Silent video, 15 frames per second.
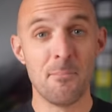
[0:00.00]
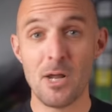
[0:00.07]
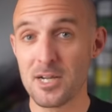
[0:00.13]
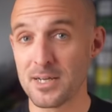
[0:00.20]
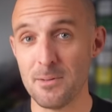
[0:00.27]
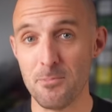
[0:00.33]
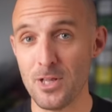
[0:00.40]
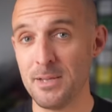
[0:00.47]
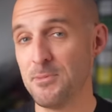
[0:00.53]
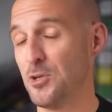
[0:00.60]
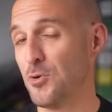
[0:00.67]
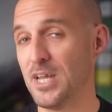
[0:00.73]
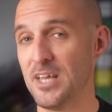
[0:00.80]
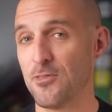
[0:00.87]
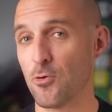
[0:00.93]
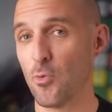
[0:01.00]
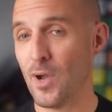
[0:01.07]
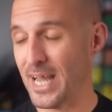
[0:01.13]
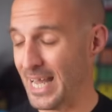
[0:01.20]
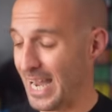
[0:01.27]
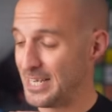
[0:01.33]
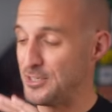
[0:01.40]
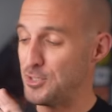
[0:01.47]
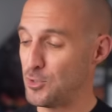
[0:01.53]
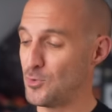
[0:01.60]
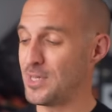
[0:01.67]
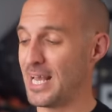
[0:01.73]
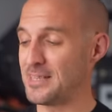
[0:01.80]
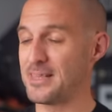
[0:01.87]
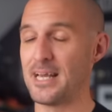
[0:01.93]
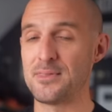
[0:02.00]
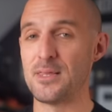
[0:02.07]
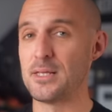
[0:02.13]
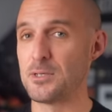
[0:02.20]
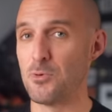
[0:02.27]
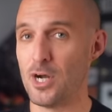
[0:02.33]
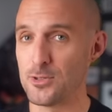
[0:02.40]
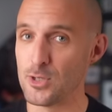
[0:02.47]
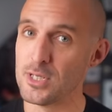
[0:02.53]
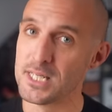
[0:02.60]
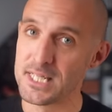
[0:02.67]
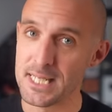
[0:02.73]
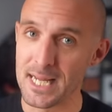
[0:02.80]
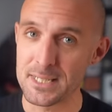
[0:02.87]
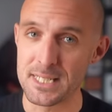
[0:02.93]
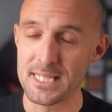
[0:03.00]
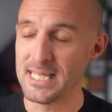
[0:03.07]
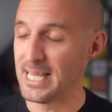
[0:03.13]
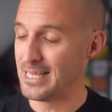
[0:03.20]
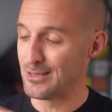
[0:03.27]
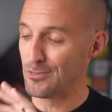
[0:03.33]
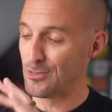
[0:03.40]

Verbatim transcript: I'm not gonna blame you either way. I do get that this watch is sexy, it